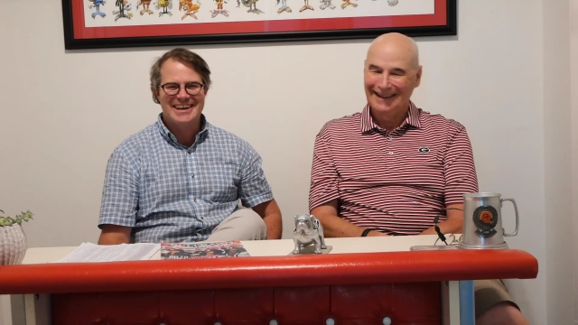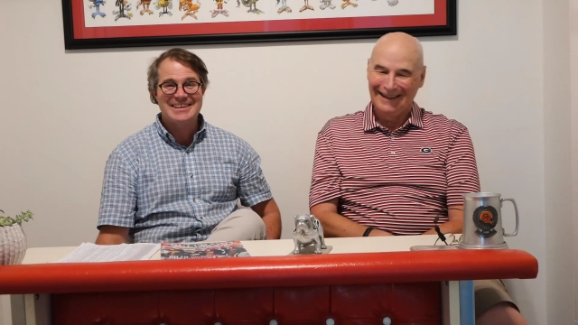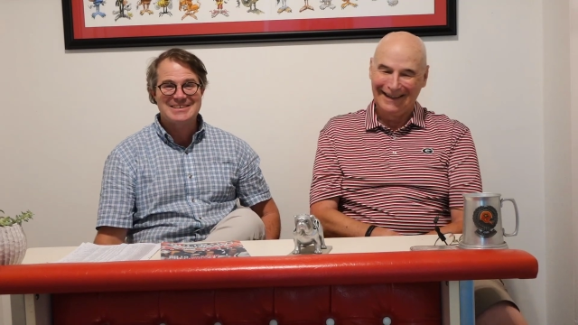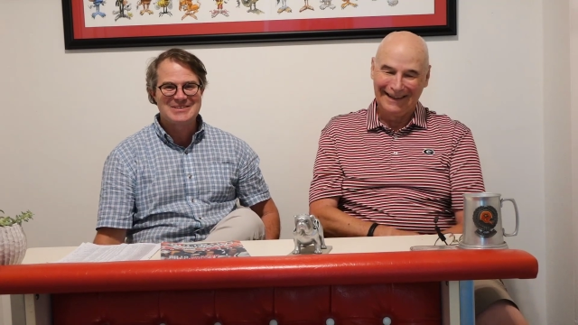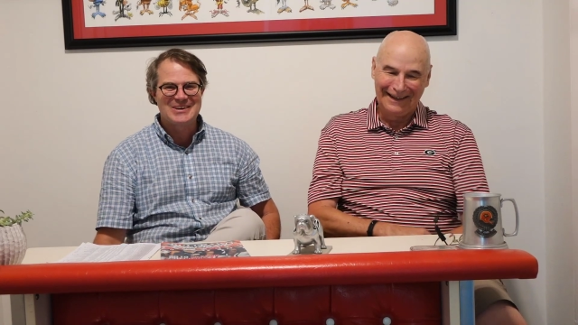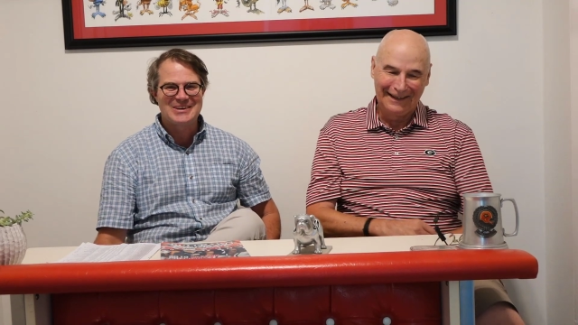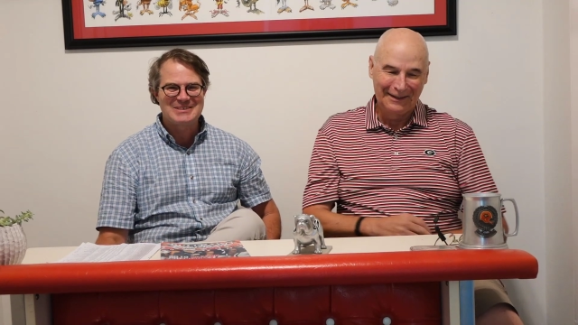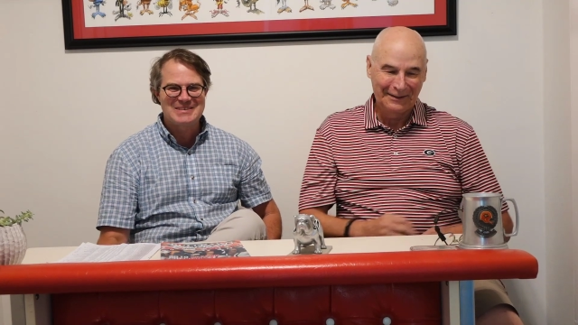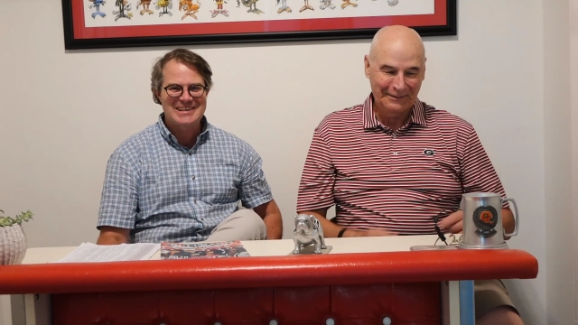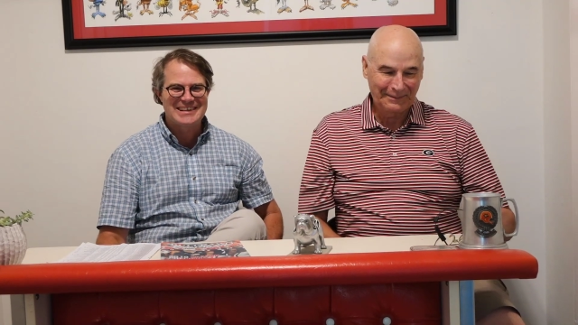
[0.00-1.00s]
Speaker 1: Lots of work
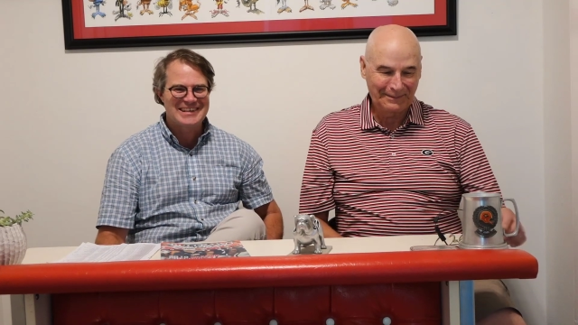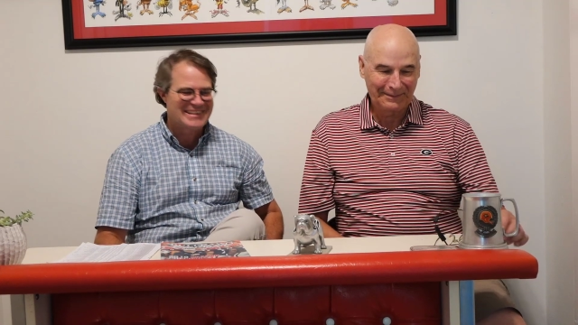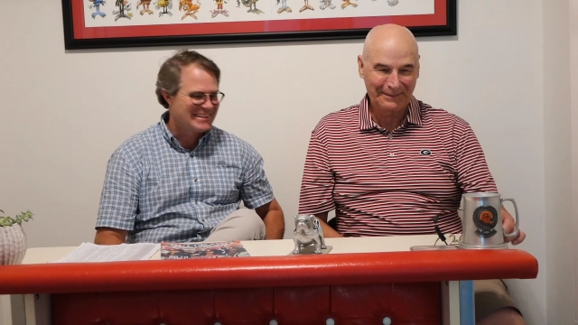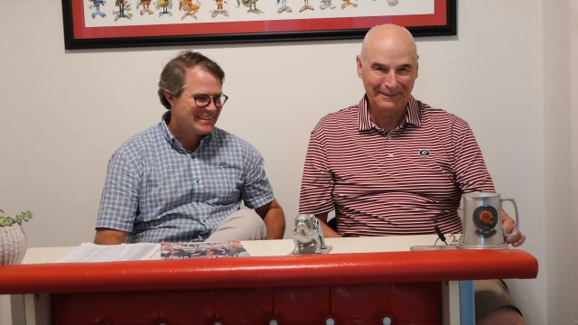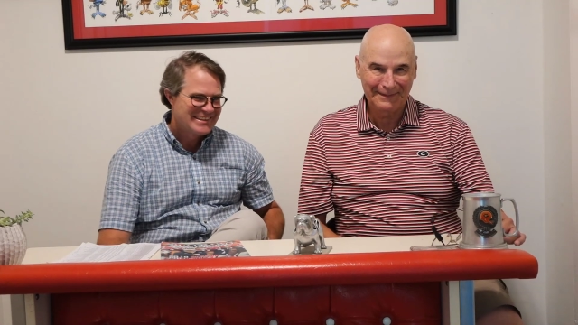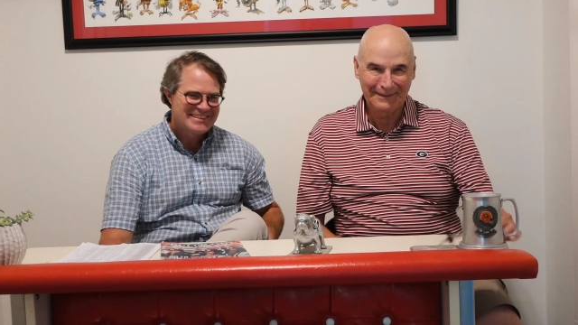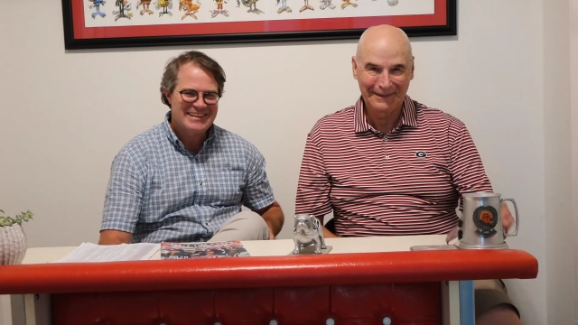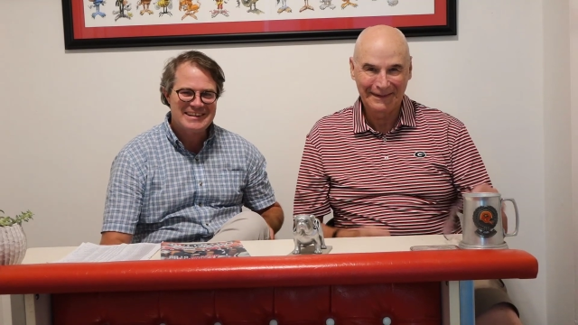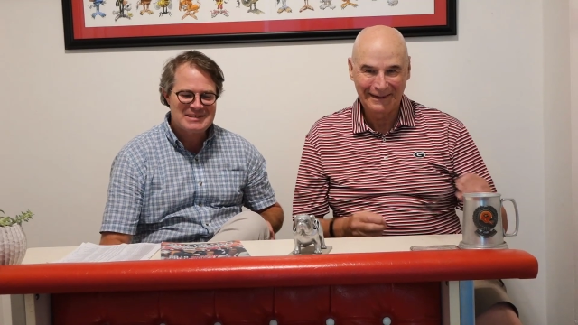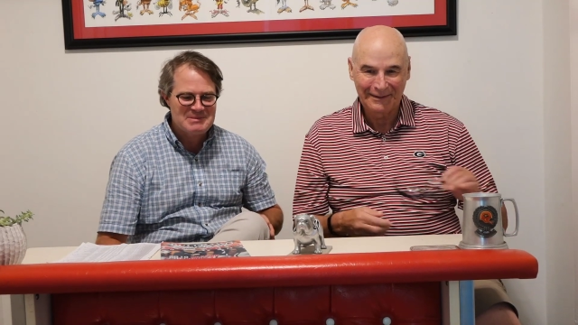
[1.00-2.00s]
to be done.
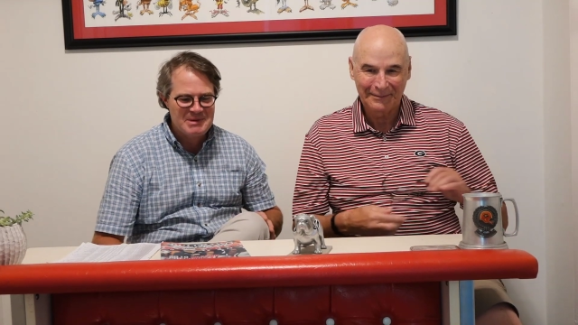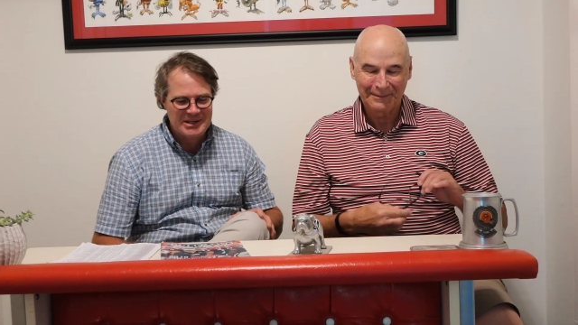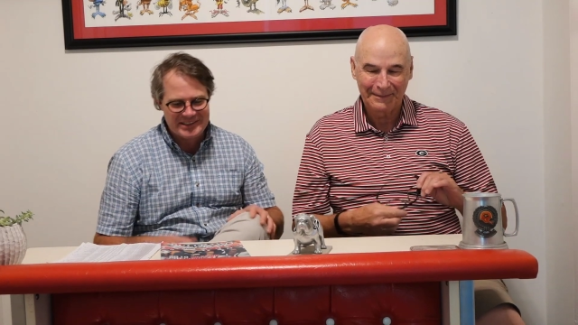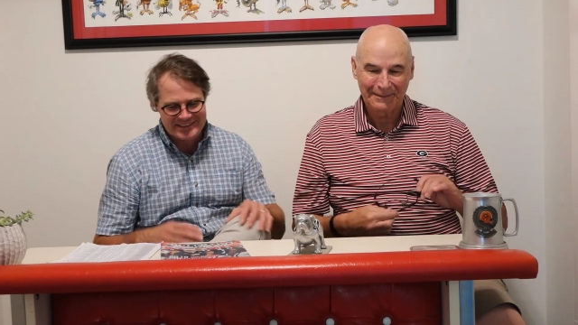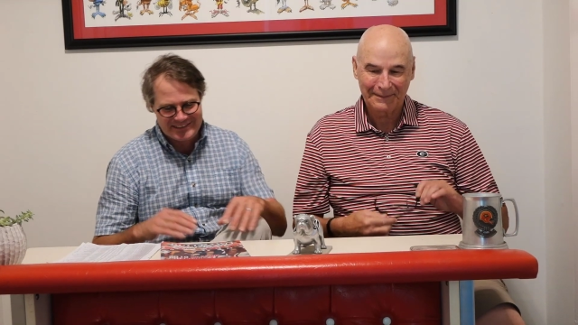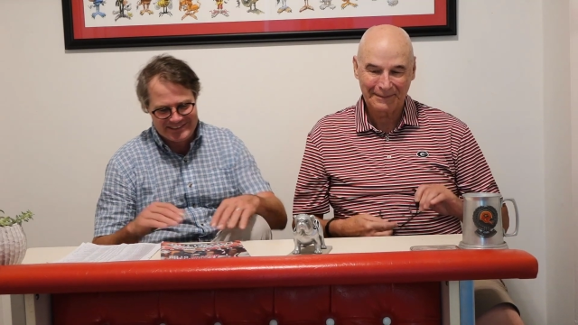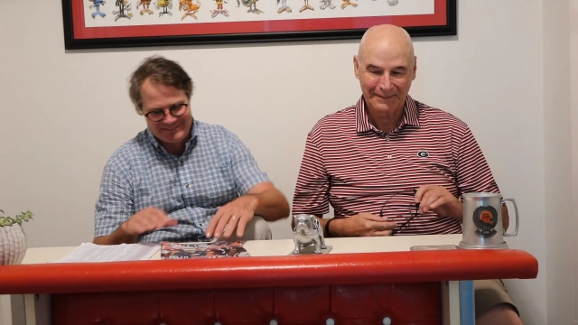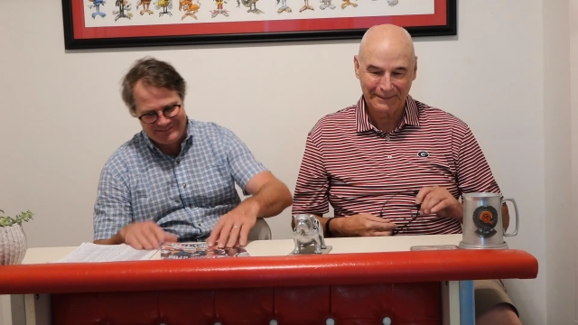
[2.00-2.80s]
Thanks so much.